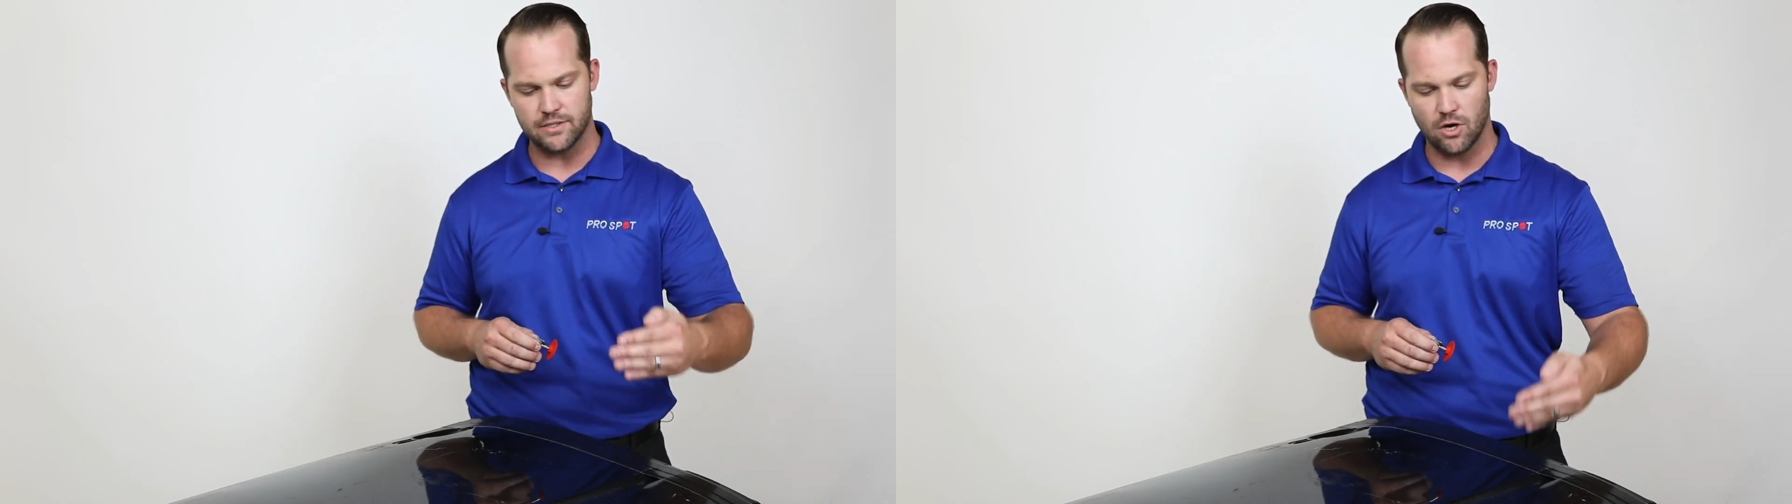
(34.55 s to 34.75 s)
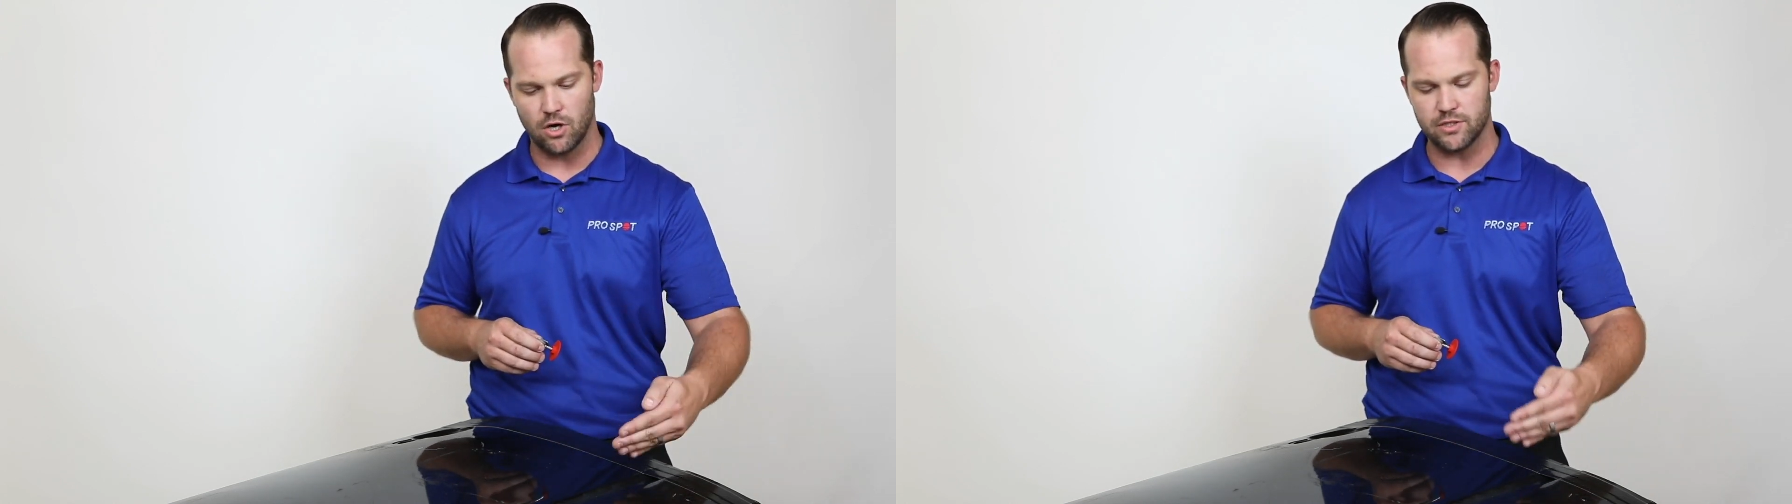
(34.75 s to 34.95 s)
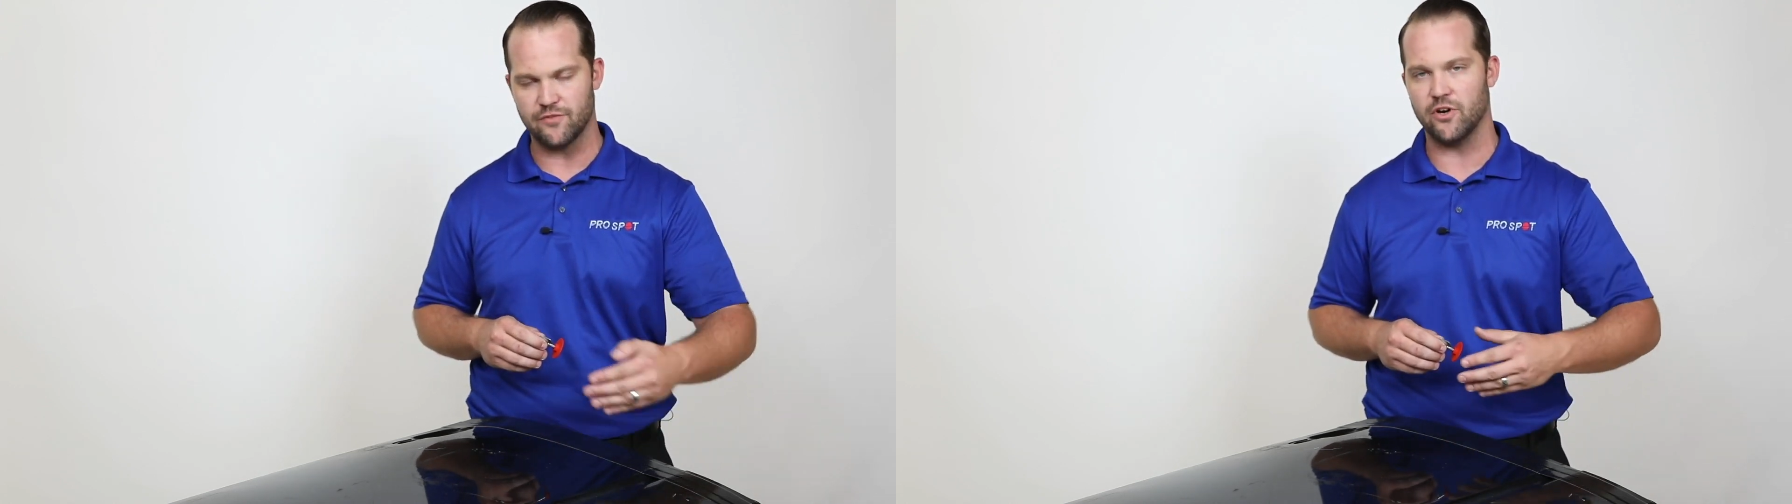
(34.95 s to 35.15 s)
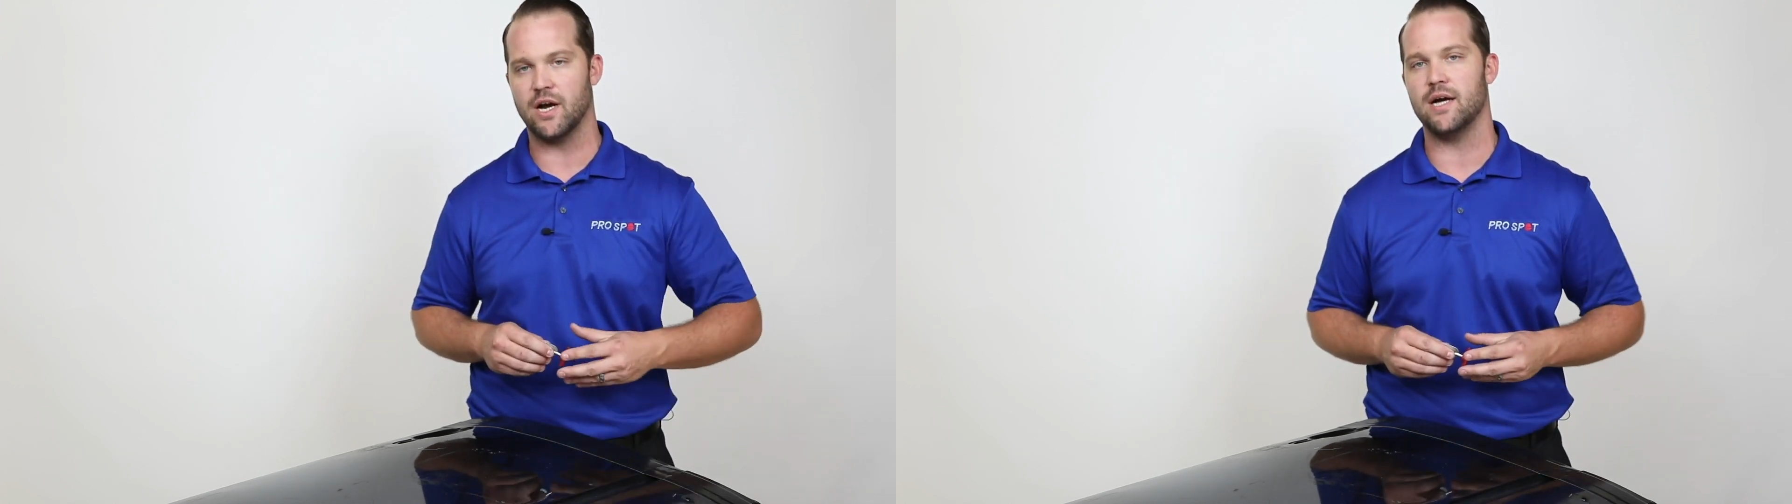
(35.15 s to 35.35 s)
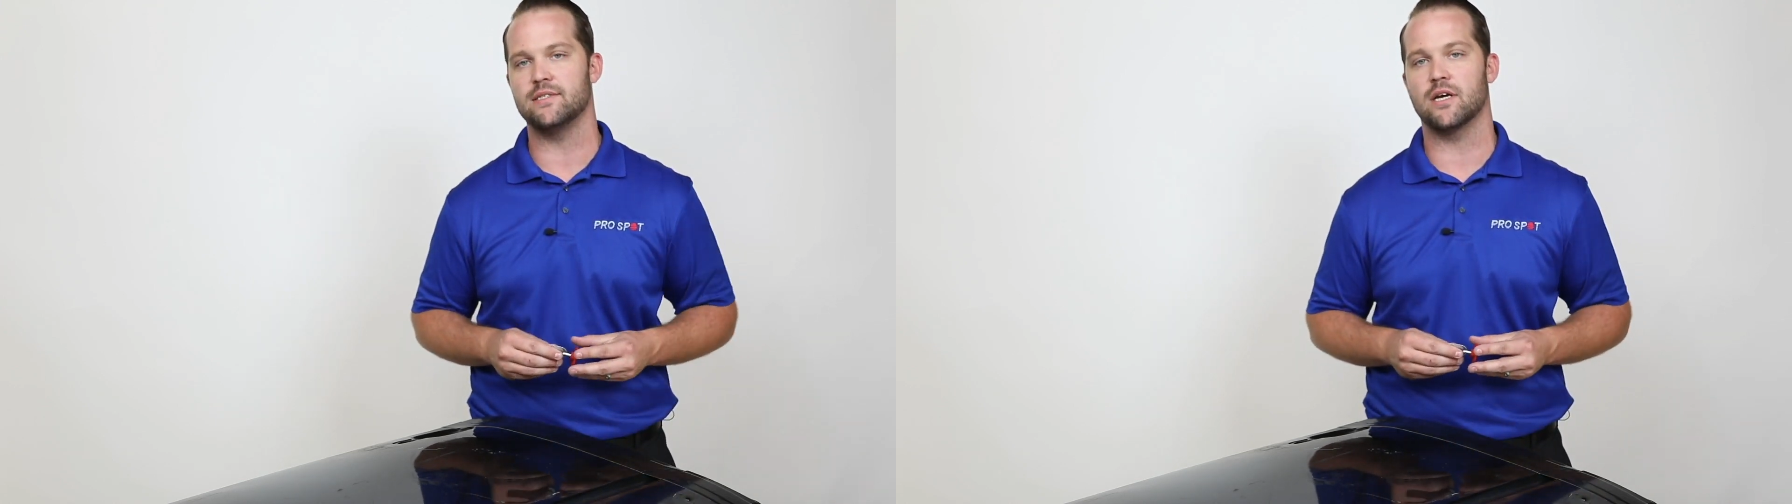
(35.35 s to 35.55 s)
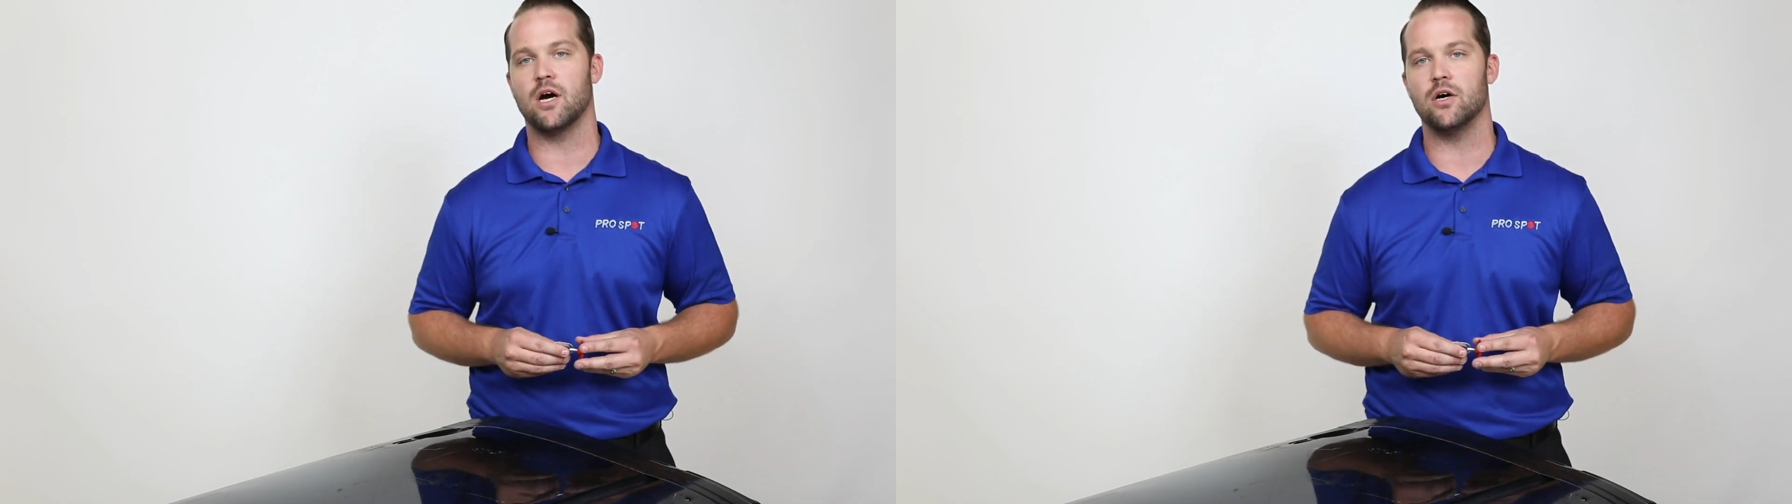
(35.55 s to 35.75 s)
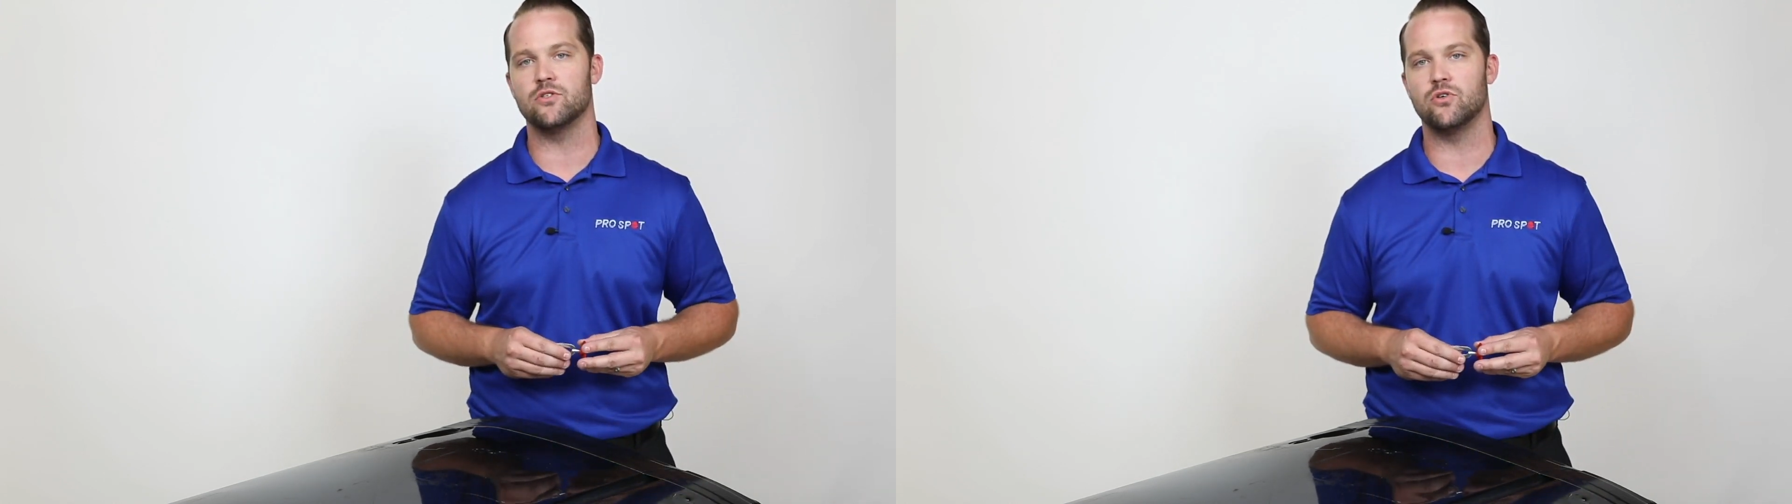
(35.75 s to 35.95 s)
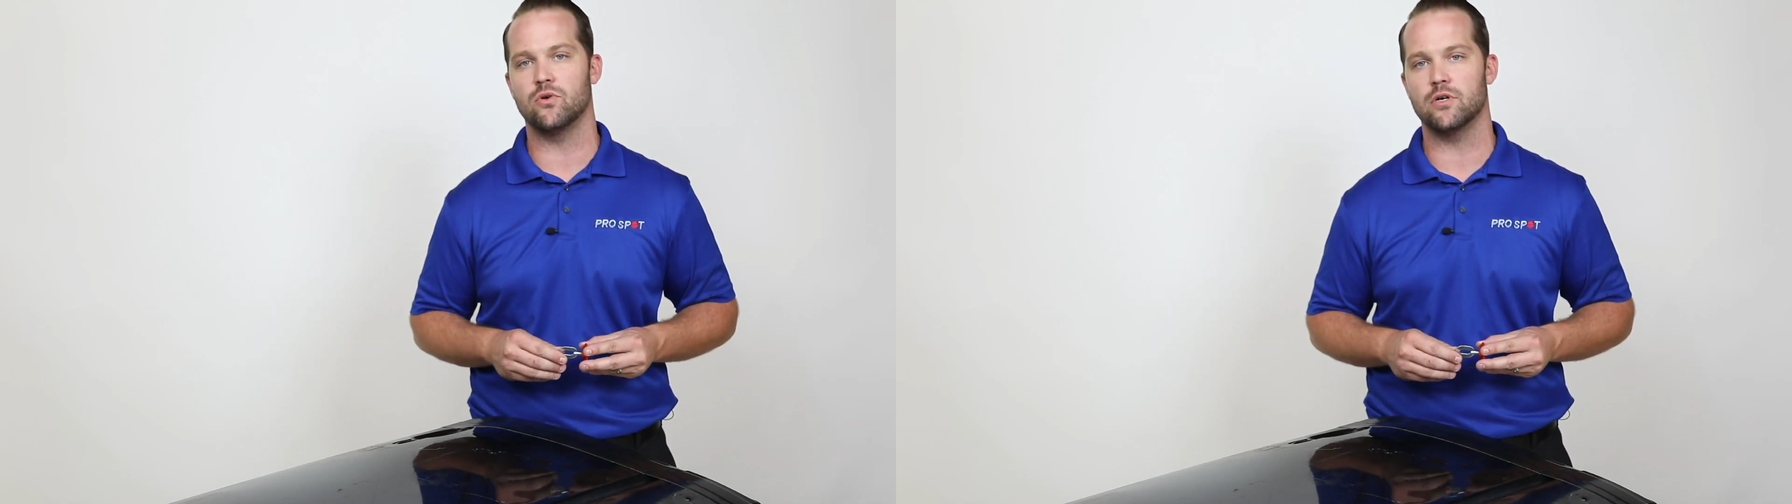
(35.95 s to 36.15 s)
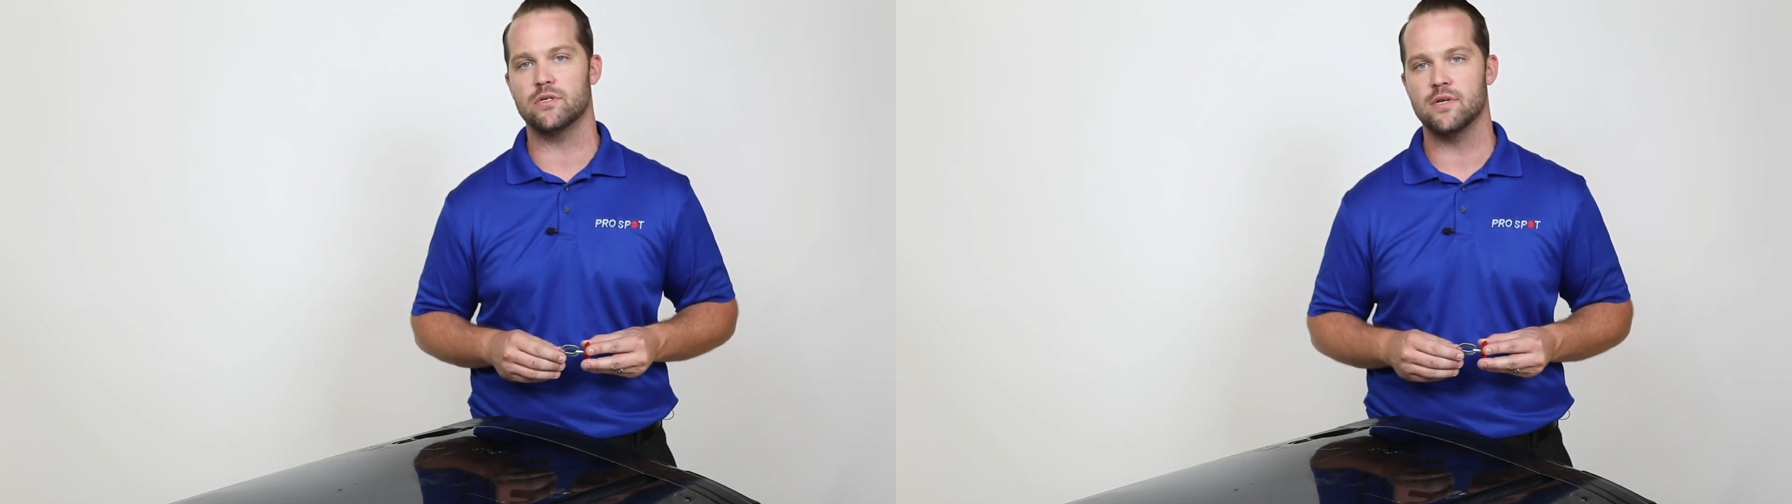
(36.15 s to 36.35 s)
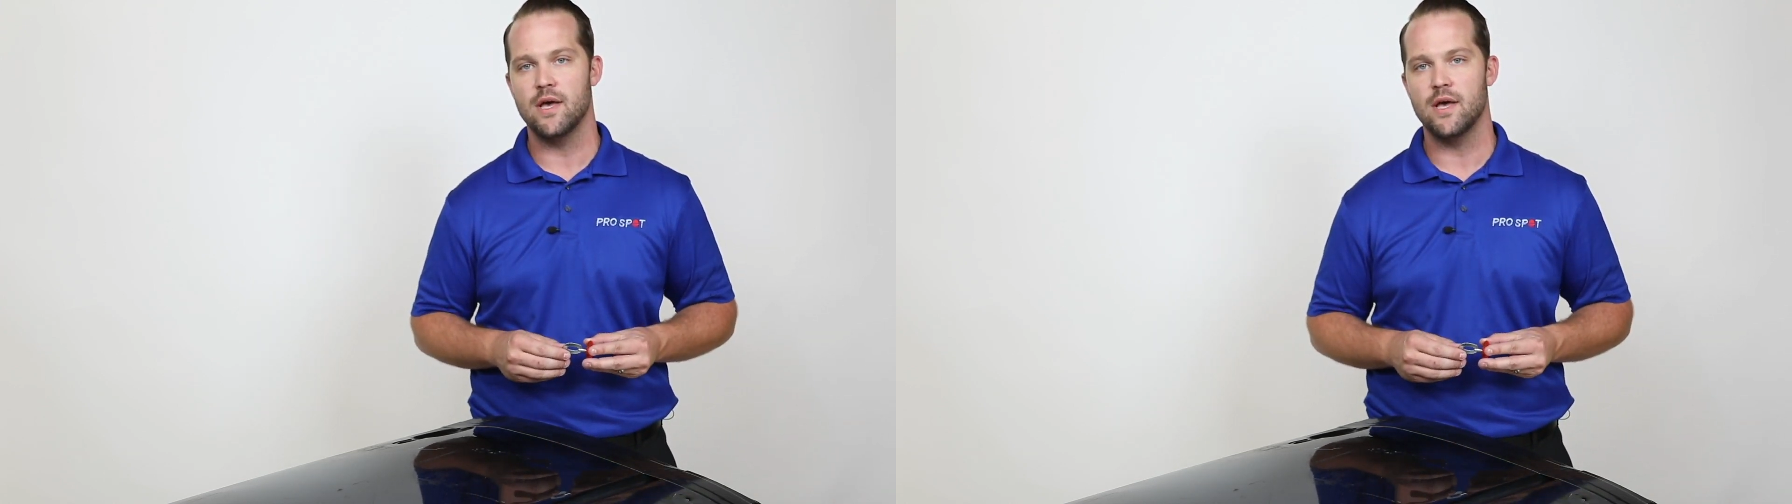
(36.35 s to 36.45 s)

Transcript: all different kinds of contours.